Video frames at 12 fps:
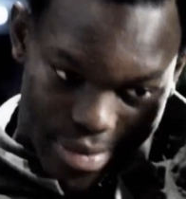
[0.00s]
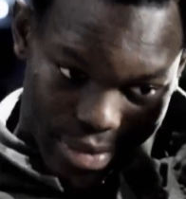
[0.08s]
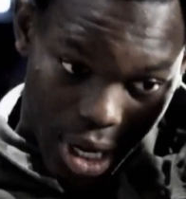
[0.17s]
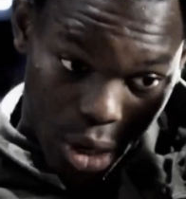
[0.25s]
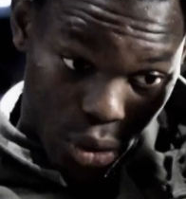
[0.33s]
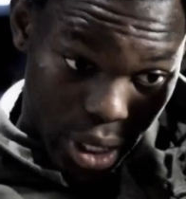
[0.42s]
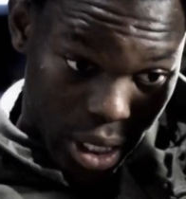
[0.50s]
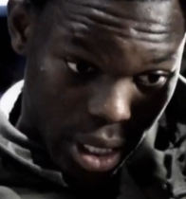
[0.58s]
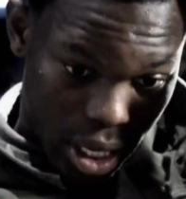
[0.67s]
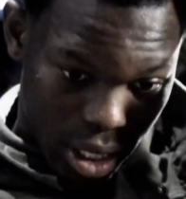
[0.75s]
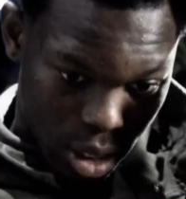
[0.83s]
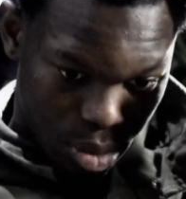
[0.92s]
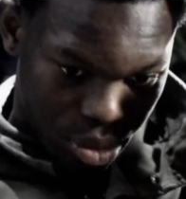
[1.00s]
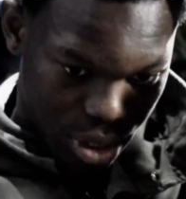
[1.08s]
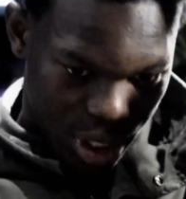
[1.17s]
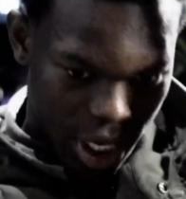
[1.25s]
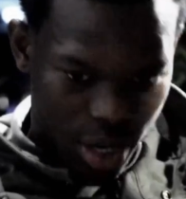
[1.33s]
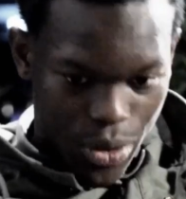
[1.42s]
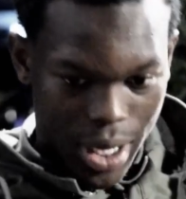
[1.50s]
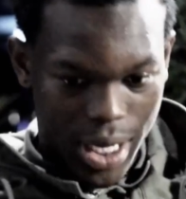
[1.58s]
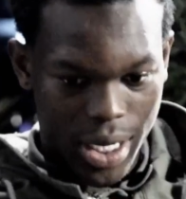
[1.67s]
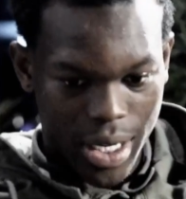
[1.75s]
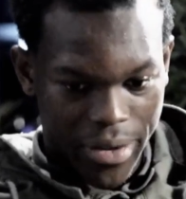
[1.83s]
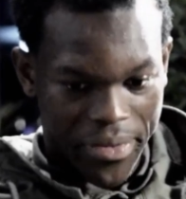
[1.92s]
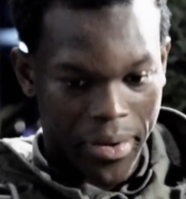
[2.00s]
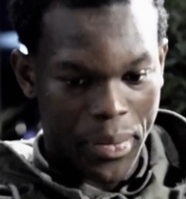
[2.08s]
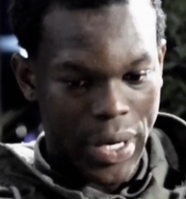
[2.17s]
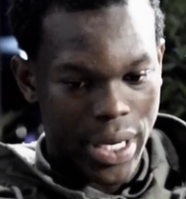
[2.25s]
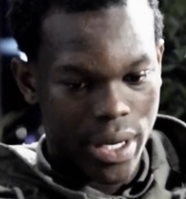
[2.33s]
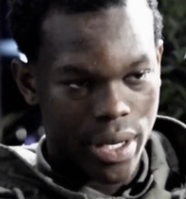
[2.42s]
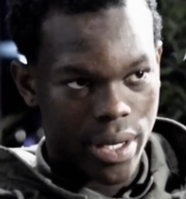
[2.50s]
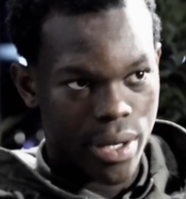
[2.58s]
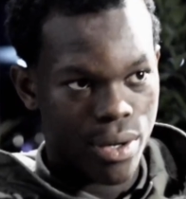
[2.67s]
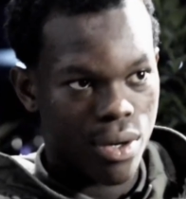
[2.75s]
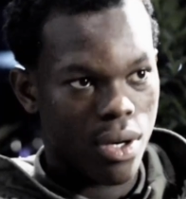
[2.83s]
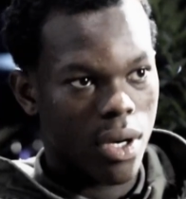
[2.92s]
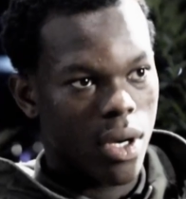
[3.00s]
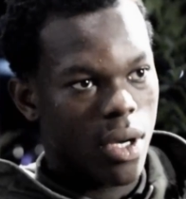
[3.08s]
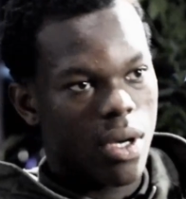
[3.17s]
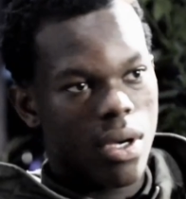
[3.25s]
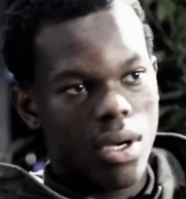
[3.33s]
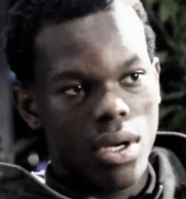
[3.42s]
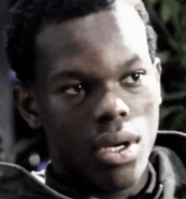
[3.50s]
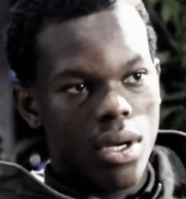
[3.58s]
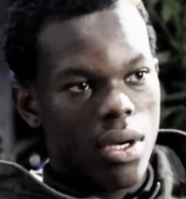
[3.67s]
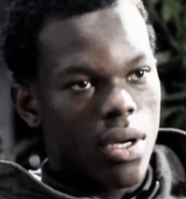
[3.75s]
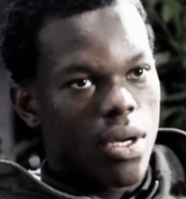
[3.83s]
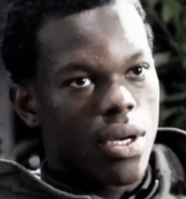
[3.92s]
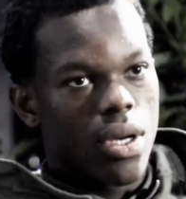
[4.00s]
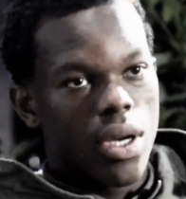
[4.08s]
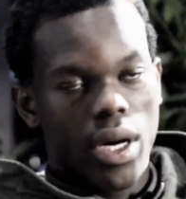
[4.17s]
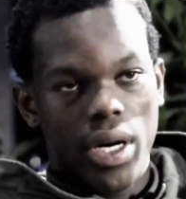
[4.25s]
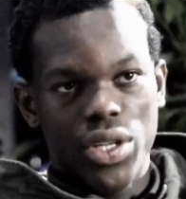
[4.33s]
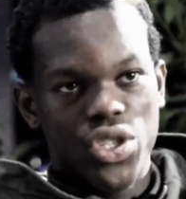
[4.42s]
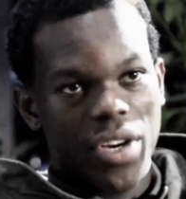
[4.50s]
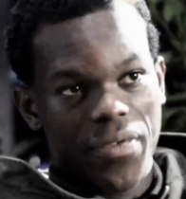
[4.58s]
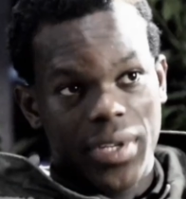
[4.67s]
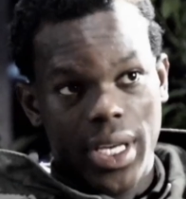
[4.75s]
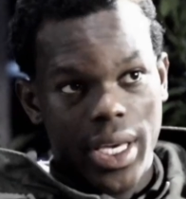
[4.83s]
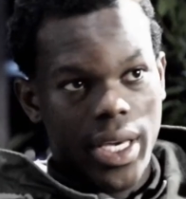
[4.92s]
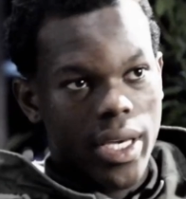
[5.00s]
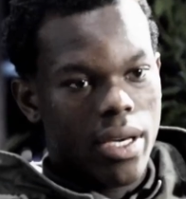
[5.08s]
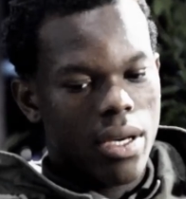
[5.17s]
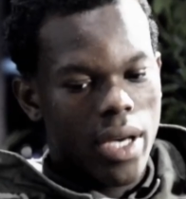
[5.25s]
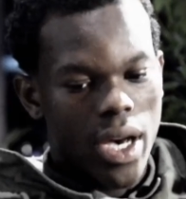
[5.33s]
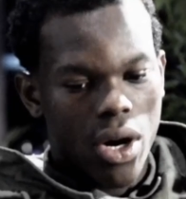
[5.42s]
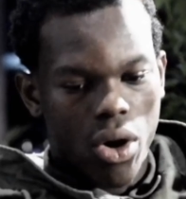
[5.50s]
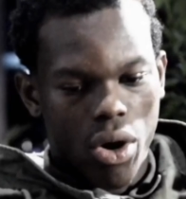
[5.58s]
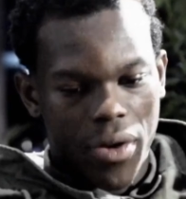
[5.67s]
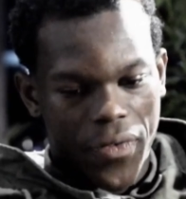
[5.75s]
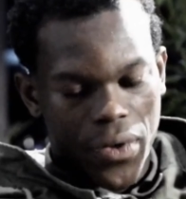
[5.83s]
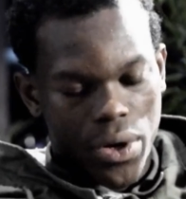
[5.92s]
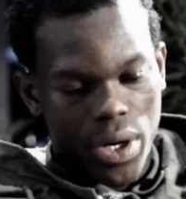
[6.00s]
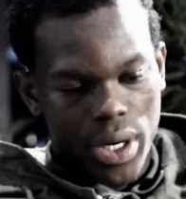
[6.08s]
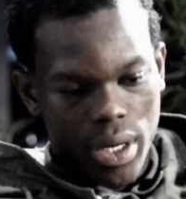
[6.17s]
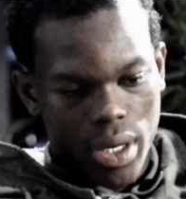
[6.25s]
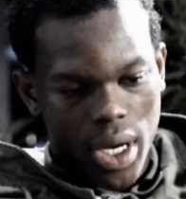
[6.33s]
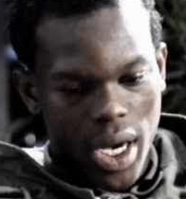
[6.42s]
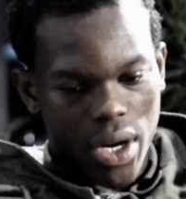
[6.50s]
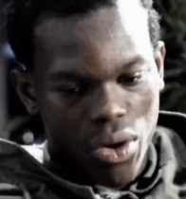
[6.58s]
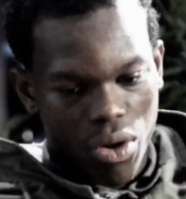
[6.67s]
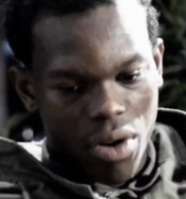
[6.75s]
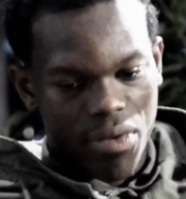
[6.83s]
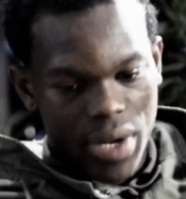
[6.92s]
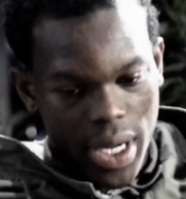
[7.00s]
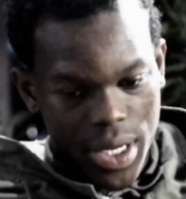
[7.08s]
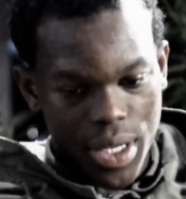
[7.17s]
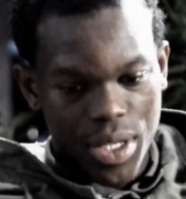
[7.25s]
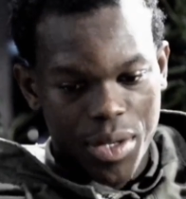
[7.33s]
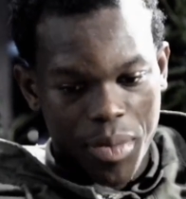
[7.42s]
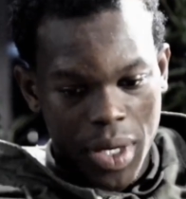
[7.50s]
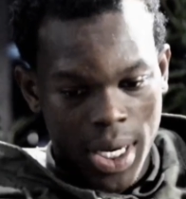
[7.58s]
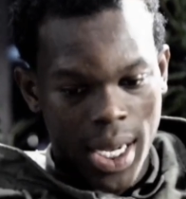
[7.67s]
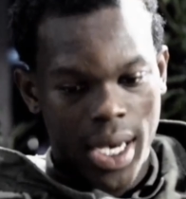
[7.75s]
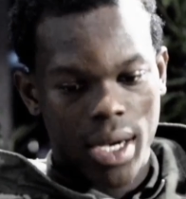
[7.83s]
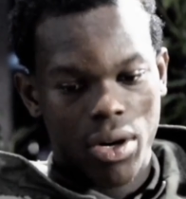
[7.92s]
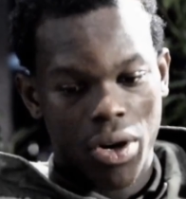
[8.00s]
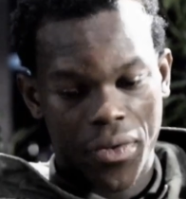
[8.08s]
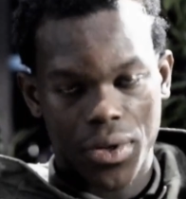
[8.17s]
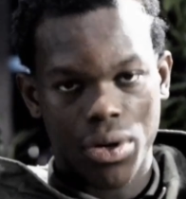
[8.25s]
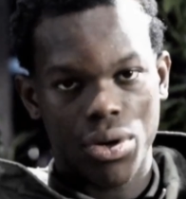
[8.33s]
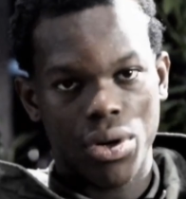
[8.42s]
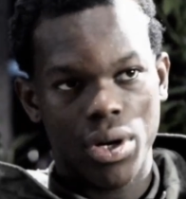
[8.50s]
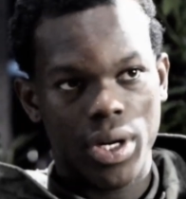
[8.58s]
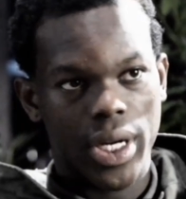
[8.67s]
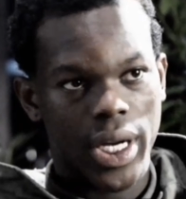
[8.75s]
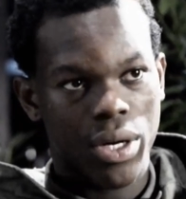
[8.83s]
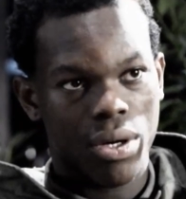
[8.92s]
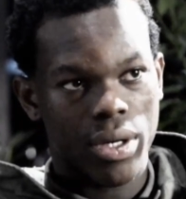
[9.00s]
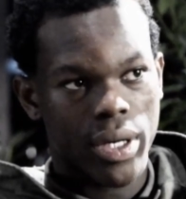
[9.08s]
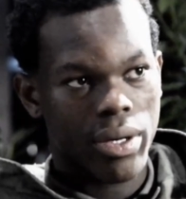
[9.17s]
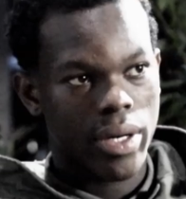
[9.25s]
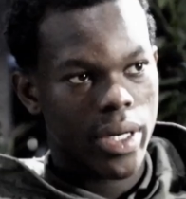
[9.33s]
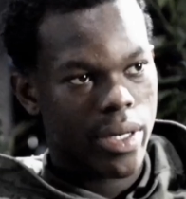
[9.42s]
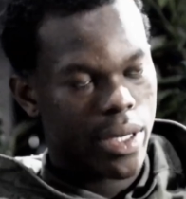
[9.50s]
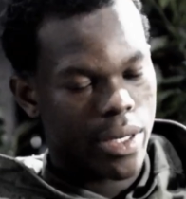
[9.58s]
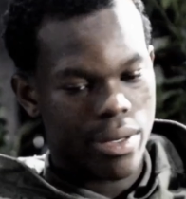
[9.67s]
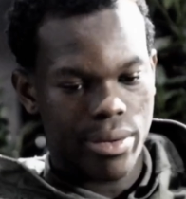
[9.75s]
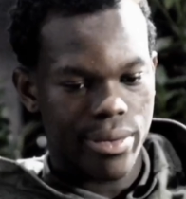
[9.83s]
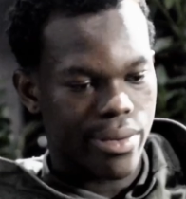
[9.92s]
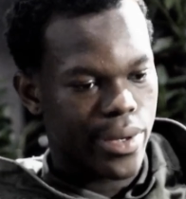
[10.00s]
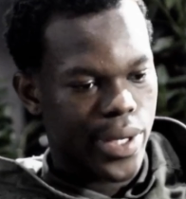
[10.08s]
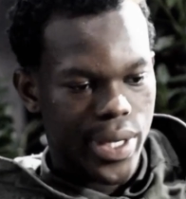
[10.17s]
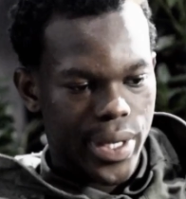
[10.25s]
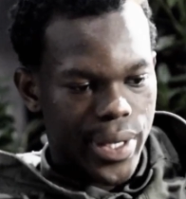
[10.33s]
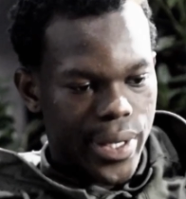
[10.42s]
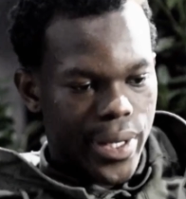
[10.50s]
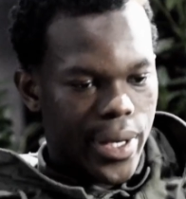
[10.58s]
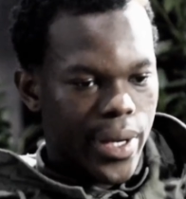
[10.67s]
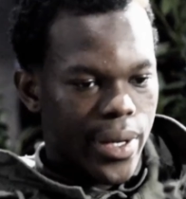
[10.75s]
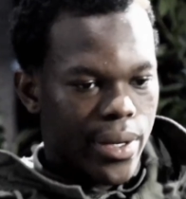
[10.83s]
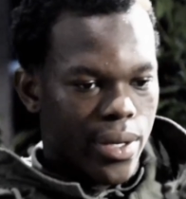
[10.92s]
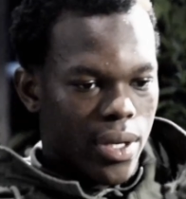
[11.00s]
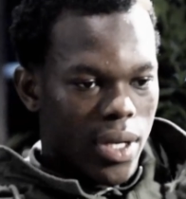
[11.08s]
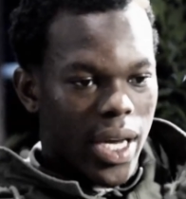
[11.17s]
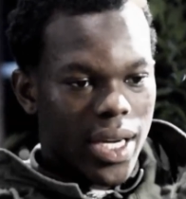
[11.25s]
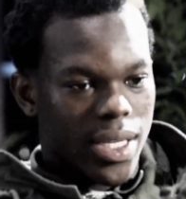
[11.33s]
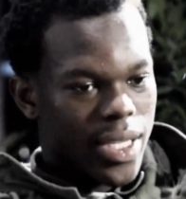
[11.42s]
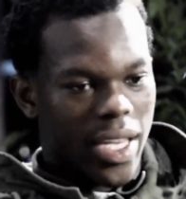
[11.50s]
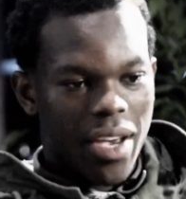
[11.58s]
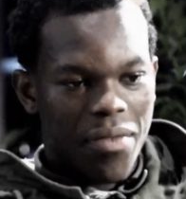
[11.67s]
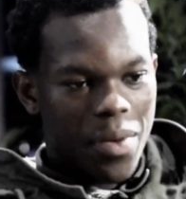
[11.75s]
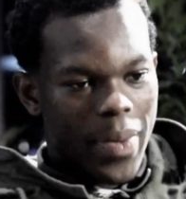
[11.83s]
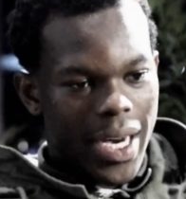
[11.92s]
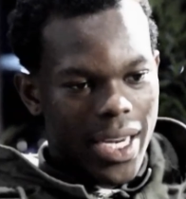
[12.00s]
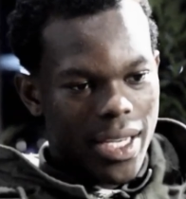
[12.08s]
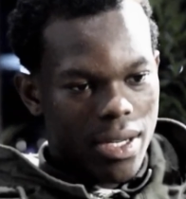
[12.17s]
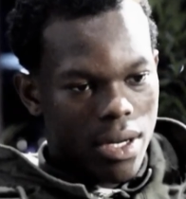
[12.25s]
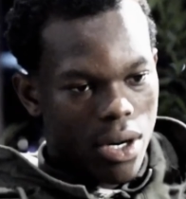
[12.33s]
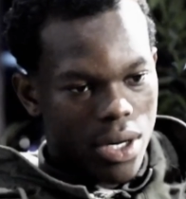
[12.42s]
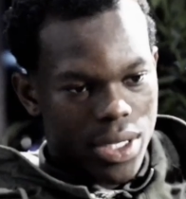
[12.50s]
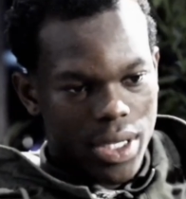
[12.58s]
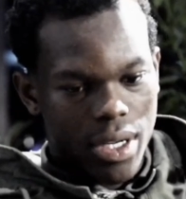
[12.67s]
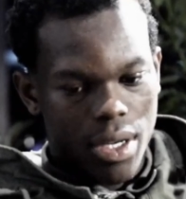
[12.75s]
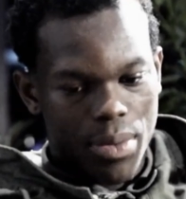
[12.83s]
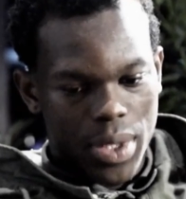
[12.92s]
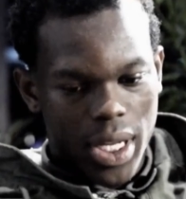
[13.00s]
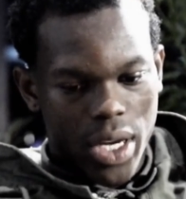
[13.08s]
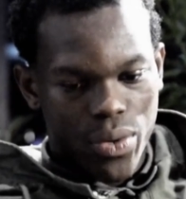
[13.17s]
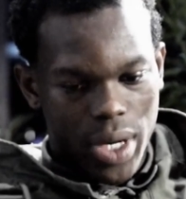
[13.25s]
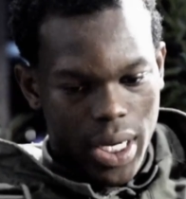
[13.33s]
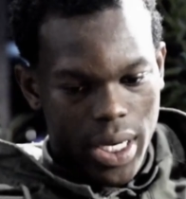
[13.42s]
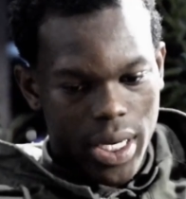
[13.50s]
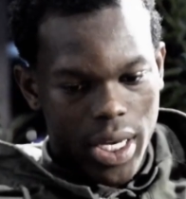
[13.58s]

I really appreciate what he did for me. And Jeff Teague, Al Horford, and Kyle Korver, they teach me a lot off the court and on the court. And like I said, everybody in the Hawks team is really